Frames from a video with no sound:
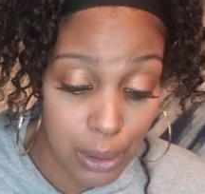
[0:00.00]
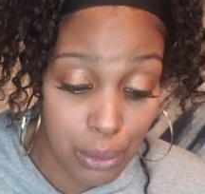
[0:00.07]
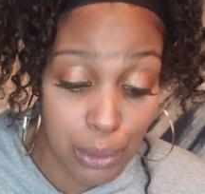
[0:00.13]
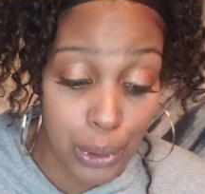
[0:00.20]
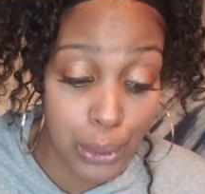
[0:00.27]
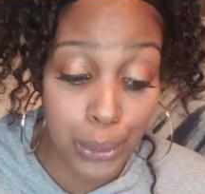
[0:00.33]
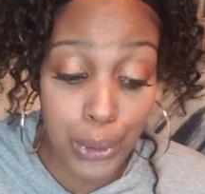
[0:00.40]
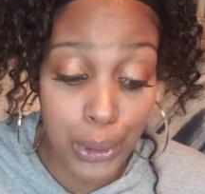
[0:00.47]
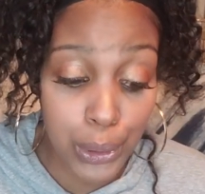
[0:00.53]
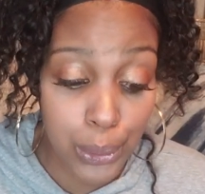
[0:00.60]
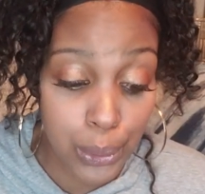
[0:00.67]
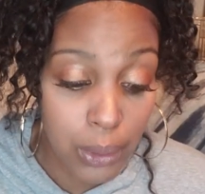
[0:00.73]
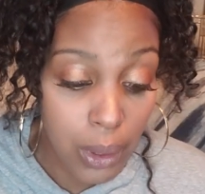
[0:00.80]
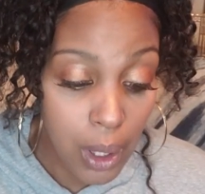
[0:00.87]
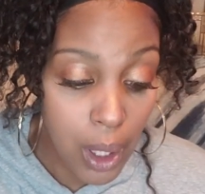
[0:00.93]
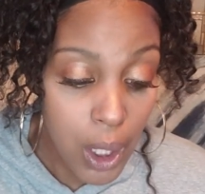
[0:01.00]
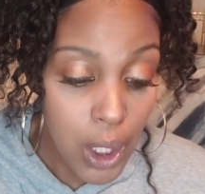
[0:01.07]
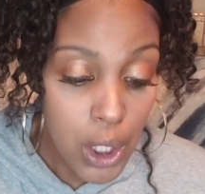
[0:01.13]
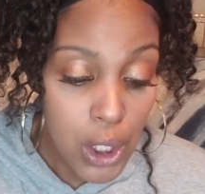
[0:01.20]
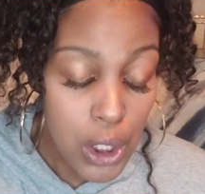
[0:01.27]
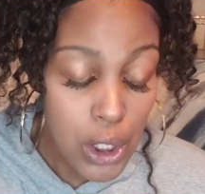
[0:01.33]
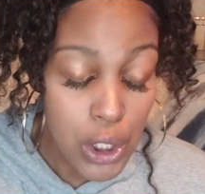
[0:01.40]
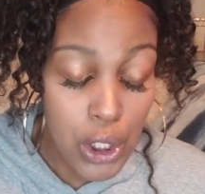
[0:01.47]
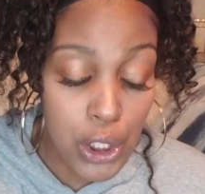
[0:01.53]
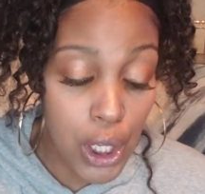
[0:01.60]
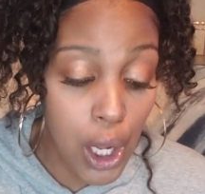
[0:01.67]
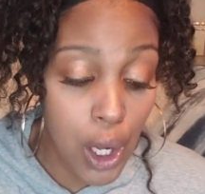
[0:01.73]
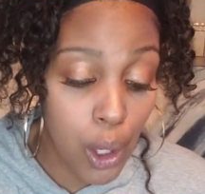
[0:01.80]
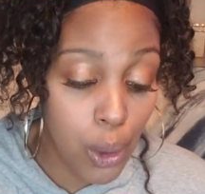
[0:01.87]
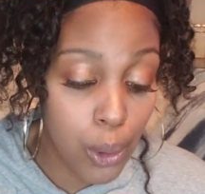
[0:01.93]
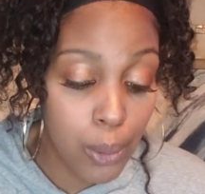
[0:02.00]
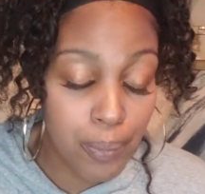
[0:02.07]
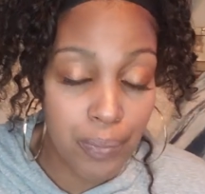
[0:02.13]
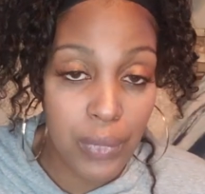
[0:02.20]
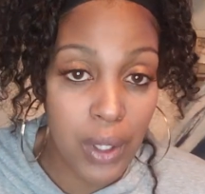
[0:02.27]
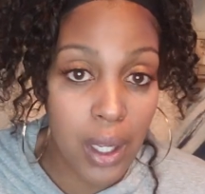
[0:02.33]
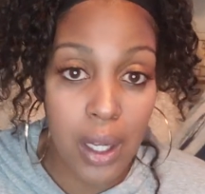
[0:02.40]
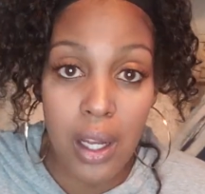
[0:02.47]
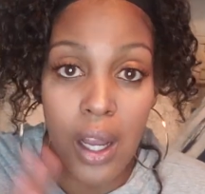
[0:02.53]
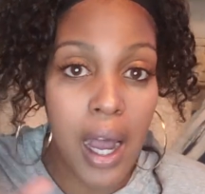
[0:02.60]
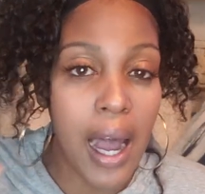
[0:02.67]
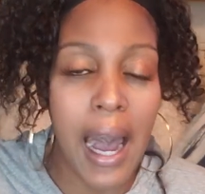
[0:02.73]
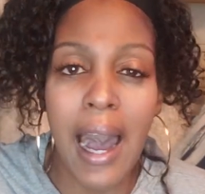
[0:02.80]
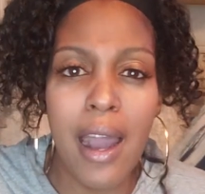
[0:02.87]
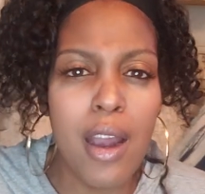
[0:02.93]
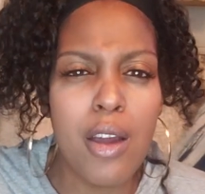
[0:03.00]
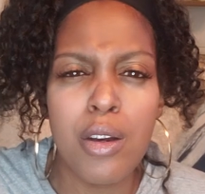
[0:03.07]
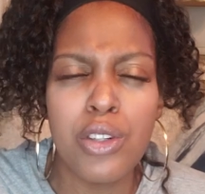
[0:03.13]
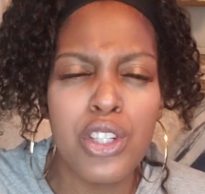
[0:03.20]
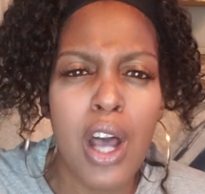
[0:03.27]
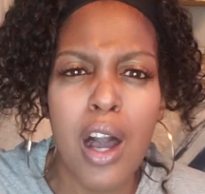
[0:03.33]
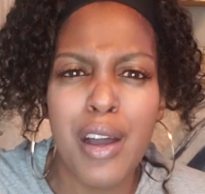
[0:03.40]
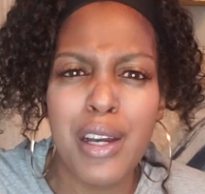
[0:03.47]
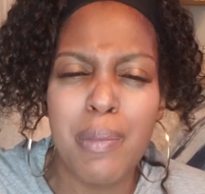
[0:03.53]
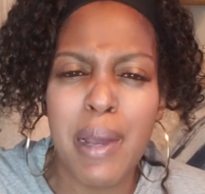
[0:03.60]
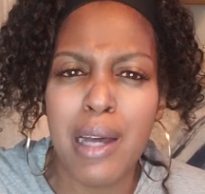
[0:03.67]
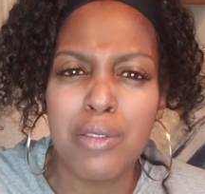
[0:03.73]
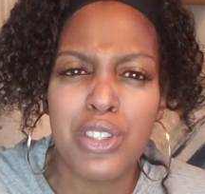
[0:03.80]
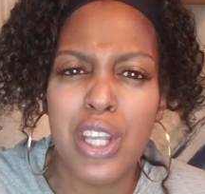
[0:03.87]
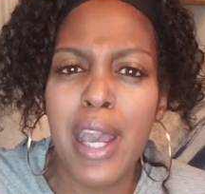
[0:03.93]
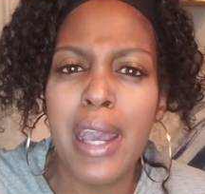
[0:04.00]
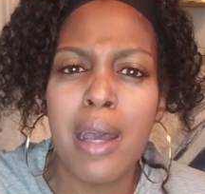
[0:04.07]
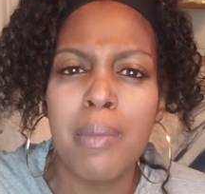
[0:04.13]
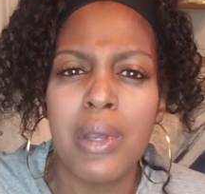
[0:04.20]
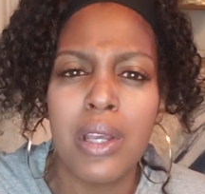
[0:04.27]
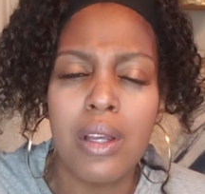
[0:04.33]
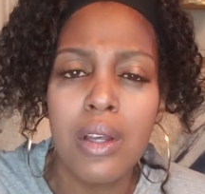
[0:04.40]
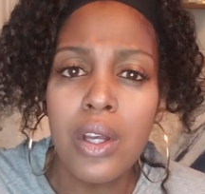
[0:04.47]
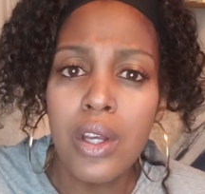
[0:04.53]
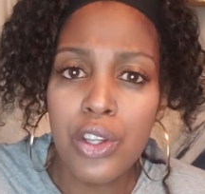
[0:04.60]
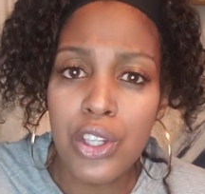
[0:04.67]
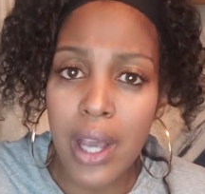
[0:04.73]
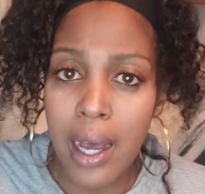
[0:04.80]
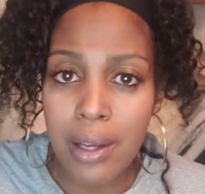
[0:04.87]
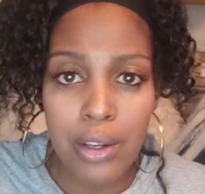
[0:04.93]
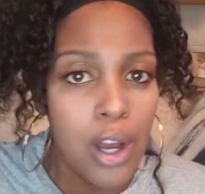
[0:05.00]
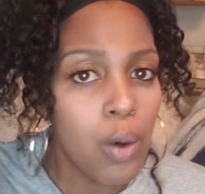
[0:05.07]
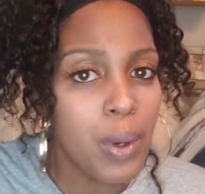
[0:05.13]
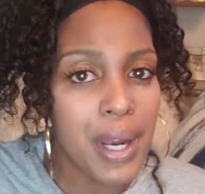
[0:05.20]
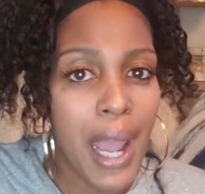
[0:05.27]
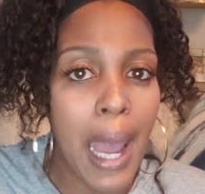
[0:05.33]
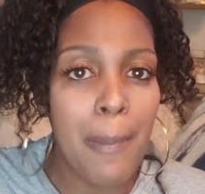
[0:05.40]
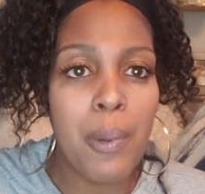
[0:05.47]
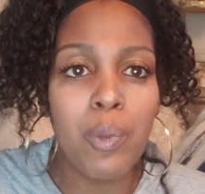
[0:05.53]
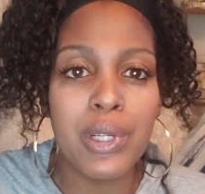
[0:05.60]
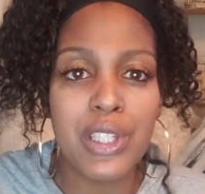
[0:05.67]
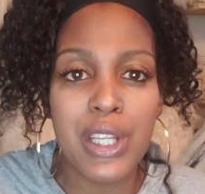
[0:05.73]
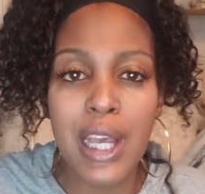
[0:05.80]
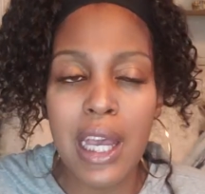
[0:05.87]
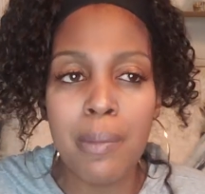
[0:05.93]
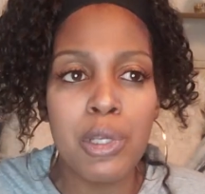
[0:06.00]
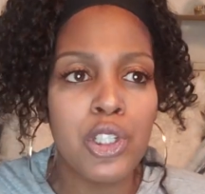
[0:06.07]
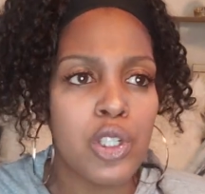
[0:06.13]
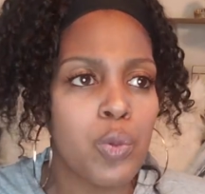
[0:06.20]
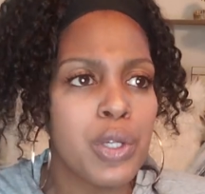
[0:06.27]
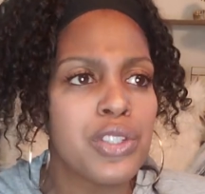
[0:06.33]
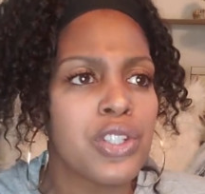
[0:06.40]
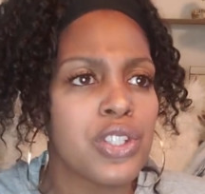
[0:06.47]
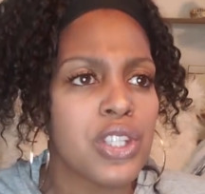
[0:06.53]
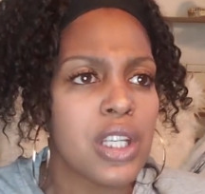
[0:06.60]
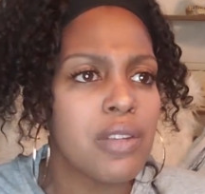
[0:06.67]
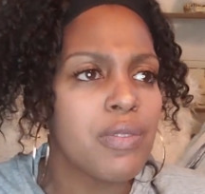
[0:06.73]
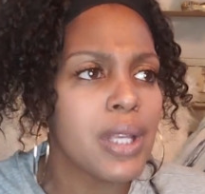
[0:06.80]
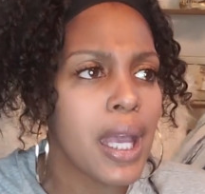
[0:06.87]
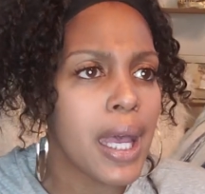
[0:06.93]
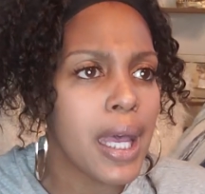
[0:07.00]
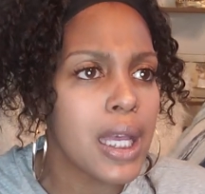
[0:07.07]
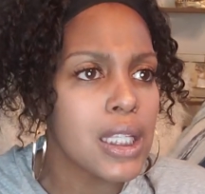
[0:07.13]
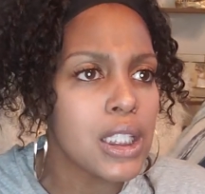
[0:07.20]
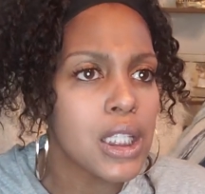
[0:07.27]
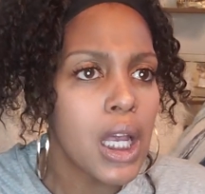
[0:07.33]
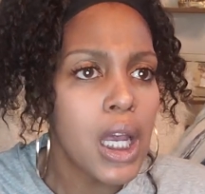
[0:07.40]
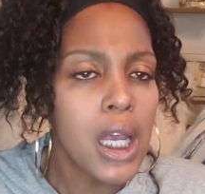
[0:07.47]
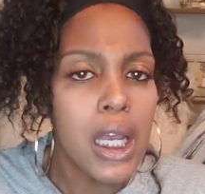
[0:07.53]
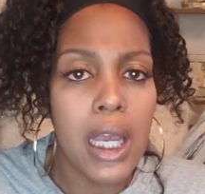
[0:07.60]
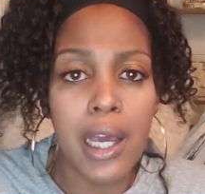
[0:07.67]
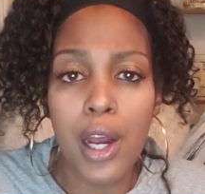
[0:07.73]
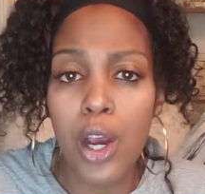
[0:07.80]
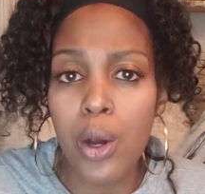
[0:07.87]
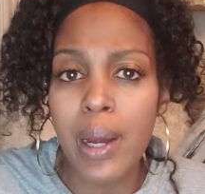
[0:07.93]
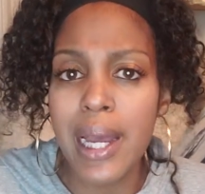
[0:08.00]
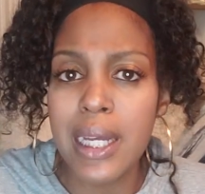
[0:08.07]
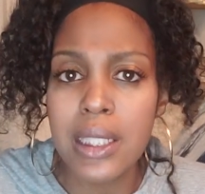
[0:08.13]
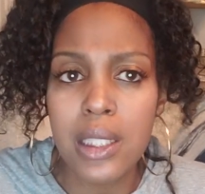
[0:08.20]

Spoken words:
Do you. So, I heard her talking about Tammy. Y'all know what happened with Tammy. She went to CVS and her ass